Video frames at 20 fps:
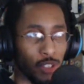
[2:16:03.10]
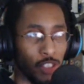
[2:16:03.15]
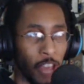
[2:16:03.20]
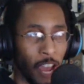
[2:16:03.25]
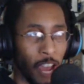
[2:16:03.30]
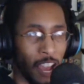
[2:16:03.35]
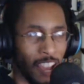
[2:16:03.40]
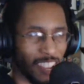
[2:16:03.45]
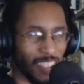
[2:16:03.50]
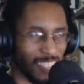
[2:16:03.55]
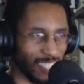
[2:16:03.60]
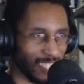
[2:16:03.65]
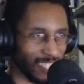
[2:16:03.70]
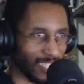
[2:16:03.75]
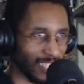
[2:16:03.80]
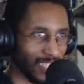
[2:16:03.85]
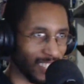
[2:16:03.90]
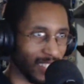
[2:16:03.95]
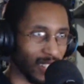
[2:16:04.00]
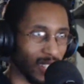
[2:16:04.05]
that,
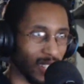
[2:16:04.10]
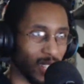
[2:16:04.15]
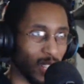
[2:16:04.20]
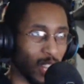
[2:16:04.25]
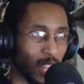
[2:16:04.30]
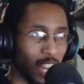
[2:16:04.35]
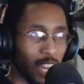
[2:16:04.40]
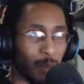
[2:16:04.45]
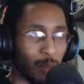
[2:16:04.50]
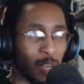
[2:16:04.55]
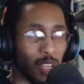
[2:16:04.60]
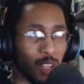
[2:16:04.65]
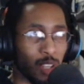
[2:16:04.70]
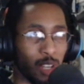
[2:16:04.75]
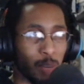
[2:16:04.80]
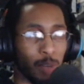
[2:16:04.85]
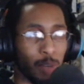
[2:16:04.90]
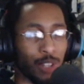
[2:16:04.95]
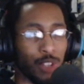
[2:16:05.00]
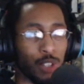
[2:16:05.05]
I
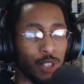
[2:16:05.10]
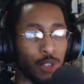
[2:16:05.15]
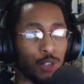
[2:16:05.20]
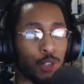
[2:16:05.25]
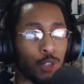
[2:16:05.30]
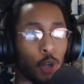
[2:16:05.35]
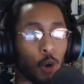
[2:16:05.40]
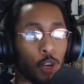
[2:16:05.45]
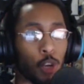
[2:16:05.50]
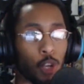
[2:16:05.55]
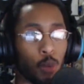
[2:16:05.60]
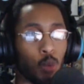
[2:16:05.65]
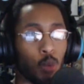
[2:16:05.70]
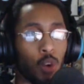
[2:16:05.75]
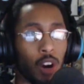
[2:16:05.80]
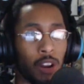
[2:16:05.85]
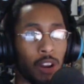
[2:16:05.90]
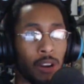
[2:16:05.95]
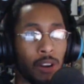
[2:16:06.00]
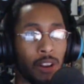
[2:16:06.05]
made this joke in
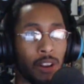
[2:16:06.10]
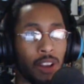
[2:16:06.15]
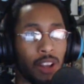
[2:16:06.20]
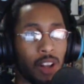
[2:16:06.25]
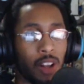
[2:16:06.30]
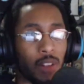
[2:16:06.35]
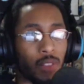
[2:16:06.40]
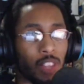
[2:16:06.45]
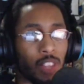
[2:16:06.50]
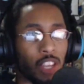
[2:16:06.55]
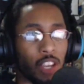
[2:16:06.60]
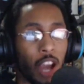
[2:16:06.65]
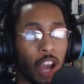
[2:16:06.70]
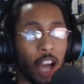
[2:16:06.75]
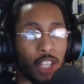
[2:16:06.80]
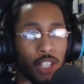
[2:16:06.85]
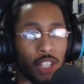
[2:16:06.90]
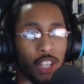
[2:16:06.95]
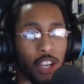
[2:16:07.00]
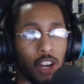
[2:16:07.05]
one
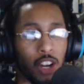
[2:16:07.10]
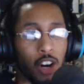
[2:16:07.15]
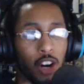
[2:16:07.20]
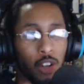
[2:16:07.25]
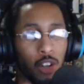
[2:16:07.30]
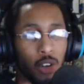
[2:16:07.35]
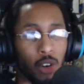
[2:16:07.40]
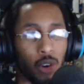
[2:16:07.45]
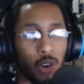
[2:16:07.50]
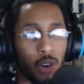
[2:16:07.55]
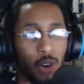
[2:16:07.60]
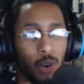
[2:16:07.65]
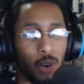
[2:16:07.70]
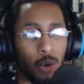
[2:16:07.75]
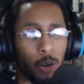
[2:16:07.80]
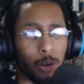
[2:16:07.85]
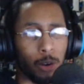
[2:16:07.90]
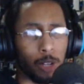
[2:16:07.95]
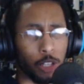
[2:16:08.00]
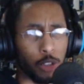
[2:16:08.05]
Iyashike article
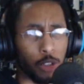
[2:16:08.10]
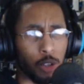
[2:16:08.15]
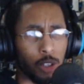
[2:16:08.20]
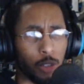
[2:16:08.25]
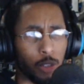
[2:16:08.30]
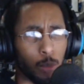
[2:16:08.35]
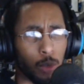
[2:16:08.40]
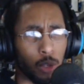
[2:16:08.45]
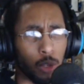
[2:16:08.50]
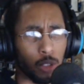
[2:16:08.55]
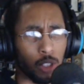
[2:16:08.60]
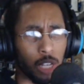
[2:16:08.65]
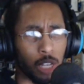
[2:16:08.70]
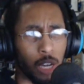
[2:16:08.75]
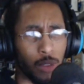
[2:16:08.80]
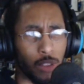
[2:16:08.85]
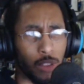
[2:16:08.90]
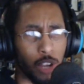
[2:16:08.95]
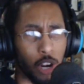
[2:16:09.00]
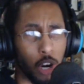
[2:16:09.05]
where like there's a person
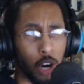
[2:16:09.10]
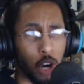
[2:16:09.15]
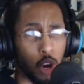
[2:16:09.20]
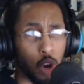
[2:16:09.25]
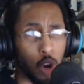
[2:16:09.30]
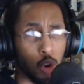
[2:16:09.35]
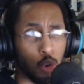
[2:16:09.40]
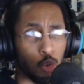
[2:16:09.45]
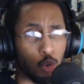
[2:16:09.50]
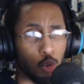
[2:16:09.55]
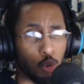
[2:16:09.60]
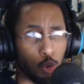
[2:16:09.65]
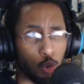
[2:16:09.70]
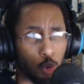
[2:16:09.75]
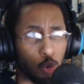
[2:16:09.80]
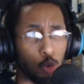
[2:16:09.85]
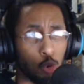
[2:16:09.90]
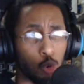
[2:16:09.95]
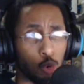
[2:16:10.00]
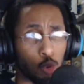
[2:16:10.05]
out there
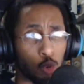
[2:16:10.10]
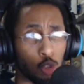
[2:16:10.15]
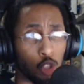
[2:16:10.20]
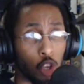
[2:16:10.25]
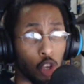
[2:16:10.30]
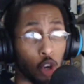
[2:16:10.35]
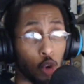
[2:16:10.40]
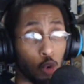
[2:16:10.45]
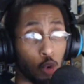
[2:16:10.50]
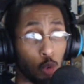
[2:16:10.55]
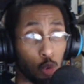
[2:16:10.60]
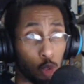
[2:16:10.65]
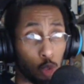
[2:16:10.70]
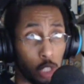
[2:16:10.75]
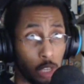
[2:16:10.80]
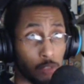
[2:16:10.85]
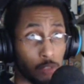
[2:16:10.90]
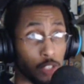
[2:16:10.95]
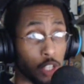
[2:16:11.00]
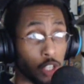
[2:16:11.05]
who
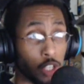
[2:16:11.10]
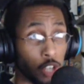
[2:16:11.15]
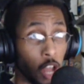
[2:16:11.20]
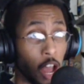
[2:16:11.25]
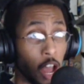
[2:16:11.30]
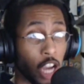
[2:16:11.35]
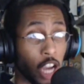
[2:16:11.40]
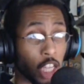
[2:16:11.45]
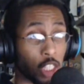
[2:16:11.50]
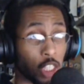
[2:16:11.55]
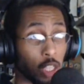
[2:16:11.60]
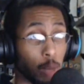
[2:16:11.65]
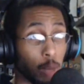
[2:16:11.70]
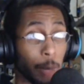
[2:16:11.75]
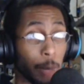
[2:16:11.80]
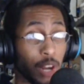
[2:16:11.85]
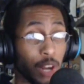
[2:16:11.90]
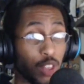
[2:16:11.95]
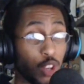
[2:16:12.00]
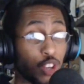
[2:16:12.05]
lives and
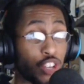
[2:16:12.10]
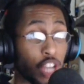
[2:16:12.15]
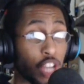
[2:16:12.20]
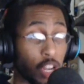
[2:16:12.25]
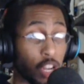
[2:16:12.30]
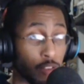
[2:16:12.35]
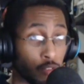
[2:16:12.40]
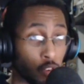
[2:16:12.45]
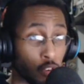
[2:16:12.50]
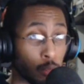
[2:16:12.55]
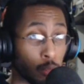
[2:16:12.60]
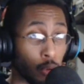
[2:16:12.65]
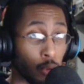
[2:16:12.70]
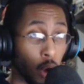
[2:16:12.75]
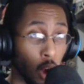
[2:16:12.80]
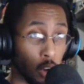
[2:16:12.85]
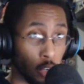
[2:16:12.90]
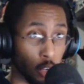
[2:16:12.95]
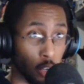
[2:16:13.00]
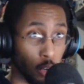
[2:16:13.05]
dies by the Denver
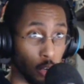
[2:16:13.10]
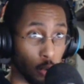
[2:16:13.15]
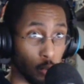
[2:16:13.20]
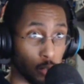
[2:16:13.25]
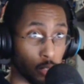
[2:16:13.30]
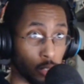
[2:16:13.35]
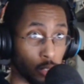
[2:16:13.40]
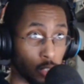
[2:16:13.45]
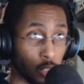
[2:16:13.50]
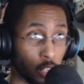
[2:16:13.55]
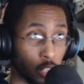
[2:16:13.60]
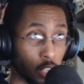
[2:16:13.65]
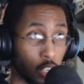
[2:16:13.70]
Broncos,